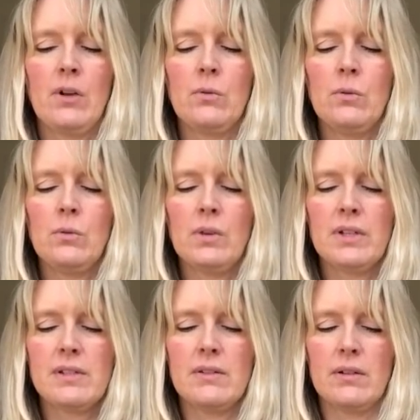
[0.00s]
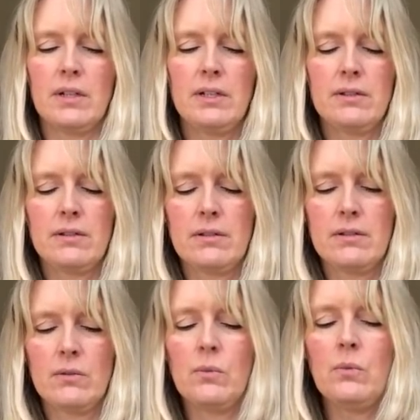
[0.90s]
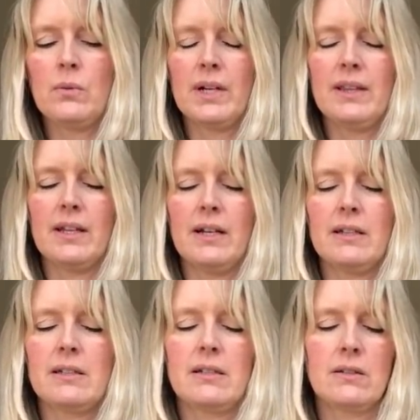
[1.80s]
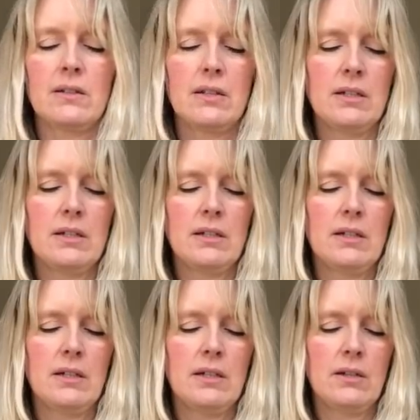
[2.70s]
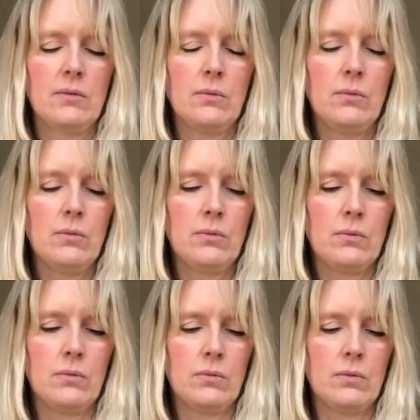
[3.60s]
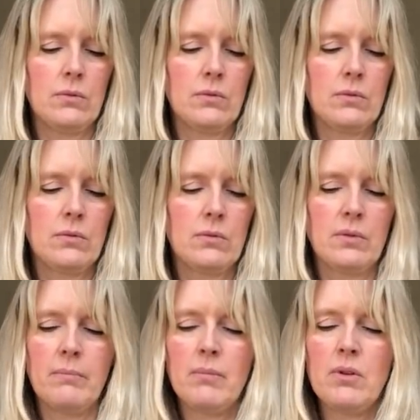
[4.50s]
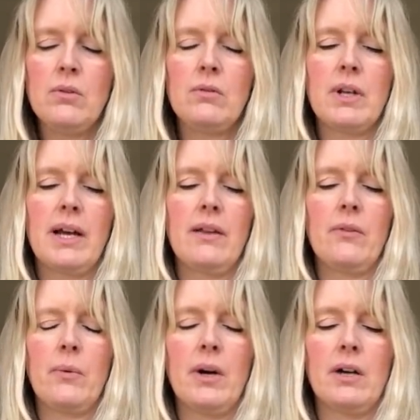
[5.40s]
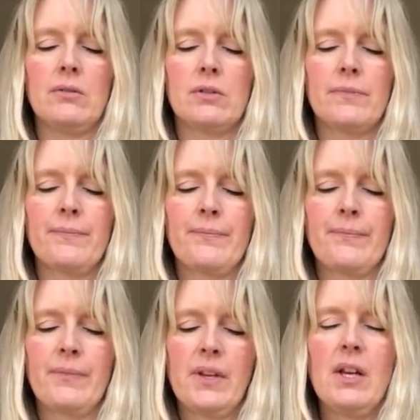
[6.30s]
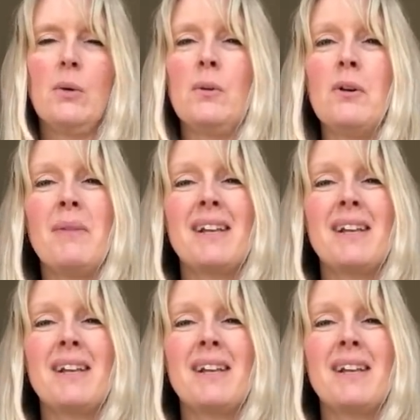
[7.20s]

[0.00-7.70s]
Oh, that's nice. Oh, and that. Oh, the moon and the world. We're not